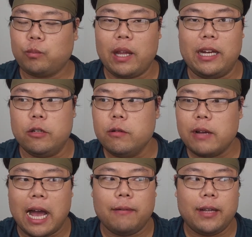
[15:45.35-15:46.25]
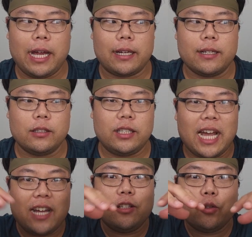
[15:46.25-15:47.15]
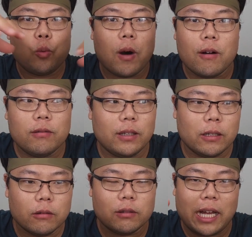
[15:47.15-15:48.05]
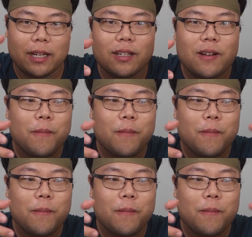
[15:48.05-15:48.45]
And you do have like 10, 12 little like